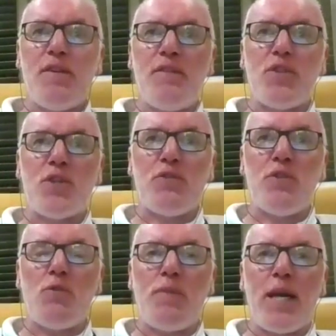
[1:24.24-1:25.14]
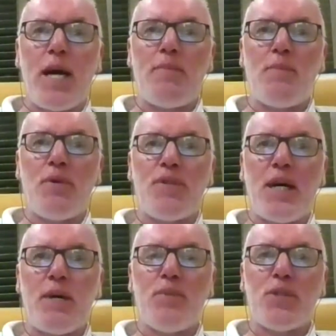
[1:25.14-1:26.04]
FIFA guru would be happy with
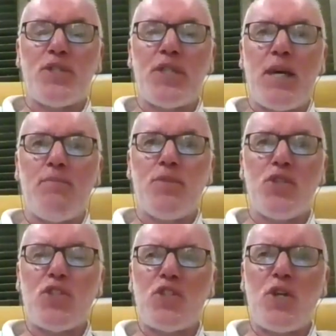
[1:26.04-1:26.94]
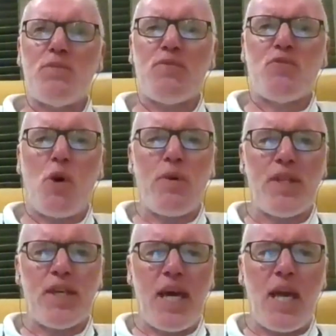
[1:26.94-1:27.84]
that. But just in terms of growing
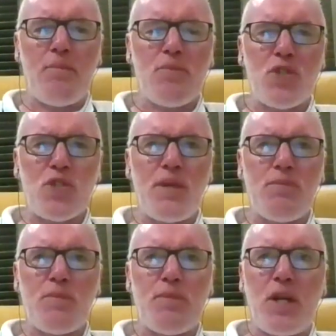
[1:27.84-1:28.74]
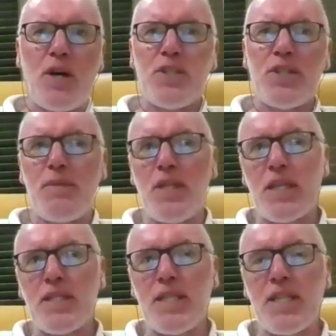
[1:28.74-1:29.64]
the game, just seems a bit odd. I mean,
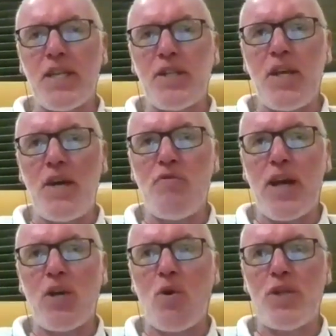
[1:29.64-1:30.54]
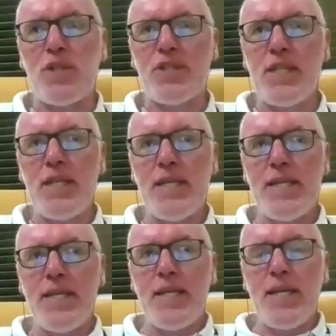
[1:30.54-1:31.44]
they did get a record
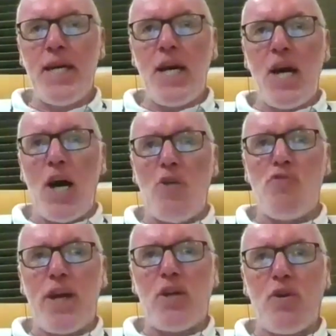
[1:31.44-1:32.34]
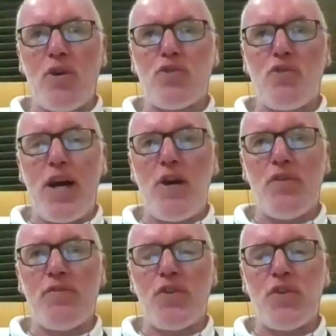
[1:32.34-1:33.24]

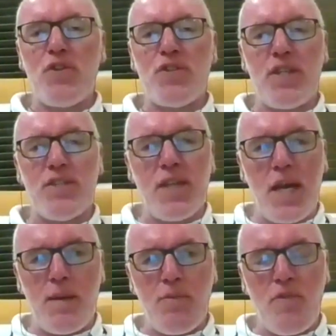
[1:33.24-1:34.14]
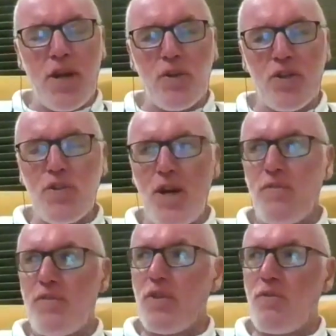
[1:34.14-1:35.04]
crowd for Thursday's game, a record
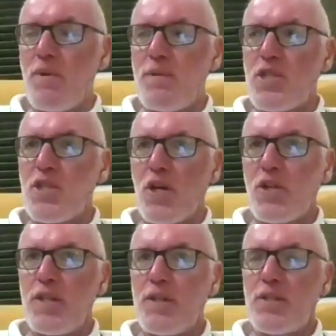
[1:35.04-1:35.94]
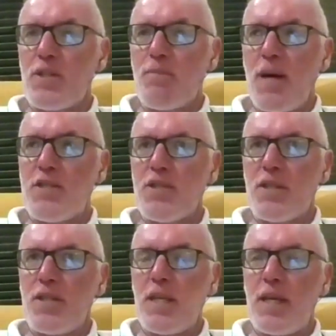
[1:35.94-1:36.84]
crowd for women's soccer,
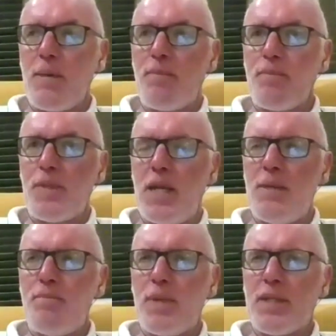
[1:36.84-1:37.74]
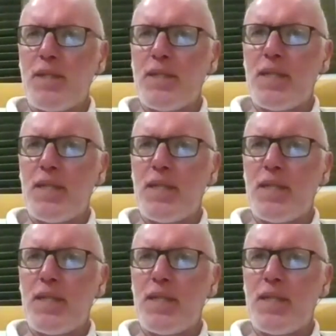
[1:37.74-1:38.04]
surpassing the Olympic